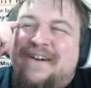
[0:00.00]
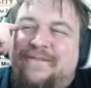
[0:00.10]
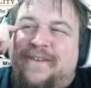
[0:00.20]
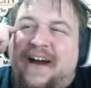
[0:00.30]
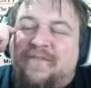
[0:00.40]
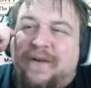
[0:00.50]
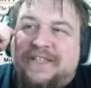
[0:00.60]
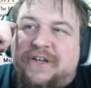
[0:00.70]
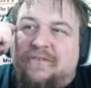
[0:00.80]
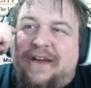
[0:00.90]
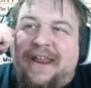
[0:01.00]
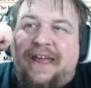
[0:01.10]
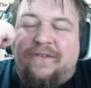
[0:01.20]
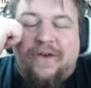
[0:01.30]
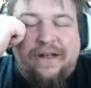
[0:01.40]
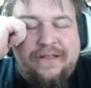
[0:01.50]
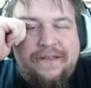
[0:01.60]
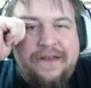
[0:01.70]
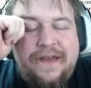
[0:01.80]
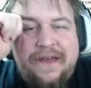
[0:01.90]
Five months already. Well,
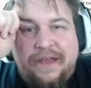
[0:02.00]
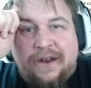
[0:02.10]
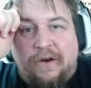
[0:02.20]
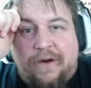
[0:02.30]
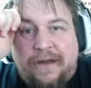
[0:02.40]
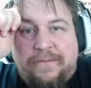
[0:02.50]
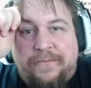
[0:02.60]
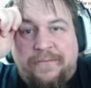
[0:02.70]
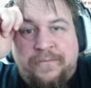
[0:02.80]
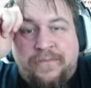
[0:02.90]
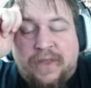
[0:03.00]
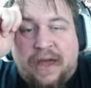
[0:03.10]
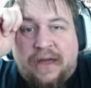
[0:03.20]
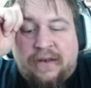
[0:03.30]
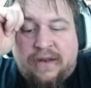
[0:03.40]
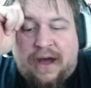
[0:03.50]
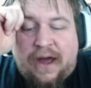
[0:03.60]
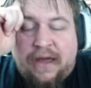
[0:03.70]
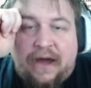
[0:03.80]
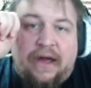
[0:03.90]
you know what? And
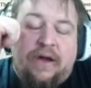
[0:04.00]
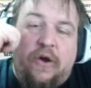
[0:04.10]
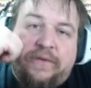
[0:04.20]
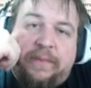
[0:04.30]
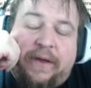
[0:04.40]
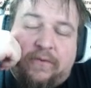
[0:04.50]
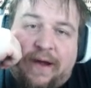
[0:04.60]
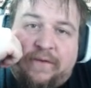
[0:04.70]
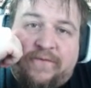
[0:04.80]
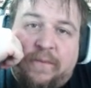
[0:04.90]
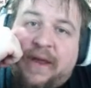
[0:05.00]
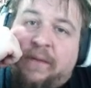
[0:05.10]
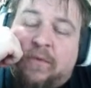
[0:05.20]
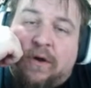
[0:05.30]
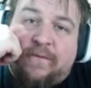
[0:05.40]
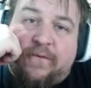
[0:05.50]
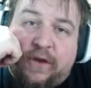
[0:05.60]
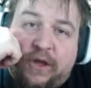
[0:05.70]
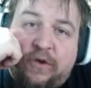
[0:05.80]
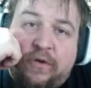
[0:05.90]
I, I hope to be around for many more for
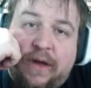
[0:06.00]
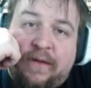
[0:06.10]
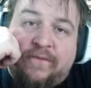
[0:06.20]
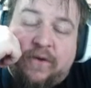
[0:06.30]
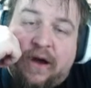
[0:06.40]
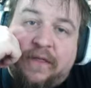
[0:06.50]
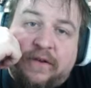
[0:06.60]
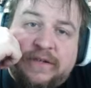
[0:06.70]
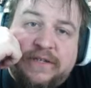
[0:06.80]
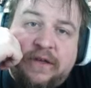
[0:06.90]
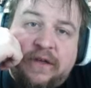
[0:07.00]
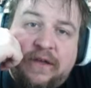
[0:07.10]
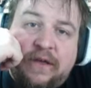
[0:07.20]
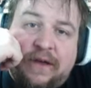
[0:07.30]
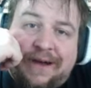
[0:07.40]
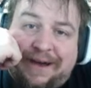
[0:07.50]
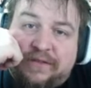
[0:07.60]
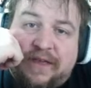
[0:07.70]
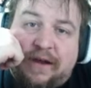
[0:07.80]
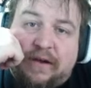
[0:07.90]
you and for others
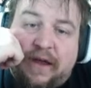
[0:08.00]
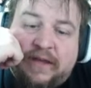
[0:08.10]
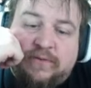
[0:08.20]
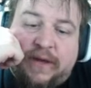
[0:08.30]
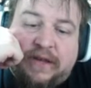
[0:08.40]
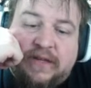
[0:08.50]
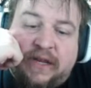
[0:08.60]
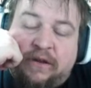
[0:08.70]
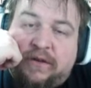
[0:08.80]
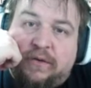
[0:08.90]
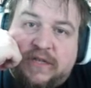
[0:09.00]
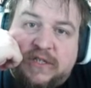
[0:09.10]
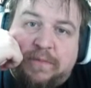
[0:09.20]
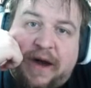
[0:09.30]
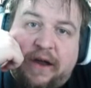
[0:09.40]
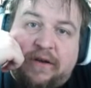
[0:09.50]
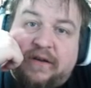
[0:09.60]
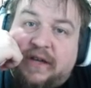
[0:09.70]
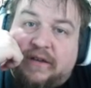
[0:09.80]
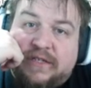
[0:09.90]
out there as we continue to inspire and
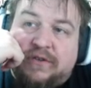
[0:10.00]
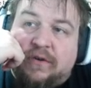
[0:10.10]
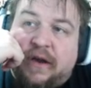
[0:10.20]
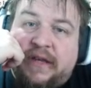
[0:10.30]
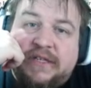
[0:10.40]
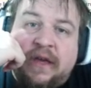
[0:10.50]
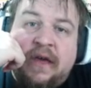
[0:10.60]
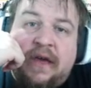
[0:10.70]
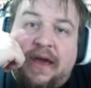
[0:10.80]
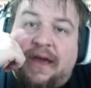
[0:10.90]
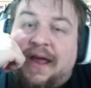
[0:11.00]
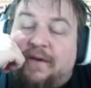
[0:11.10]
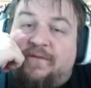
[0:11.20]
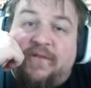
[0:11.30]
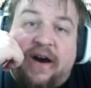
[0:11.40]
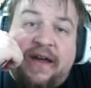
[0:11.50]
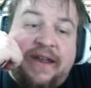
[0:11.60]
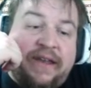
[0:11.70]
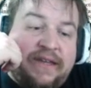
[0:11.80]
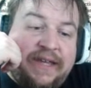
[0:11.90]
tell stories and have fun
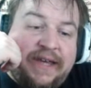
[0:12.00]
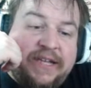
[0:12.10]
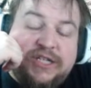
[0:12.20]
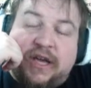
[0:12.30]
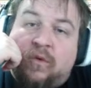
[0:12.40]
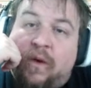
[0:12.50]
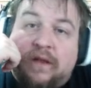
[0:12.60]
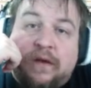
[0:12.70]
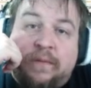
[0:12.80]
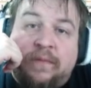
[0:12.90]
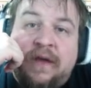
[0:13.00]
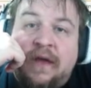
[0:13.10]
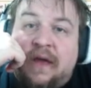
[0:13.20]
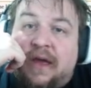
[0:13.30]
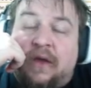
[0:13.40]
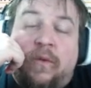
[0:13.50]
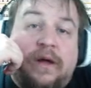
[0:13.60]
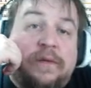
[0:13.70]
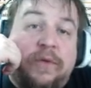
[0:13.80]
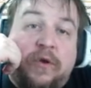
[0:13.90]
and teach and welcome and
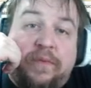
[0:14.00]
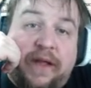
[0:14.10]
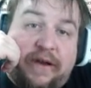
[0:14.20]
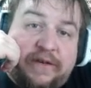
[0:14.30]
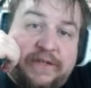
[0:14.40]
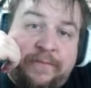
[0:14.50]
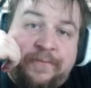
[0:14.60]
welcome new players.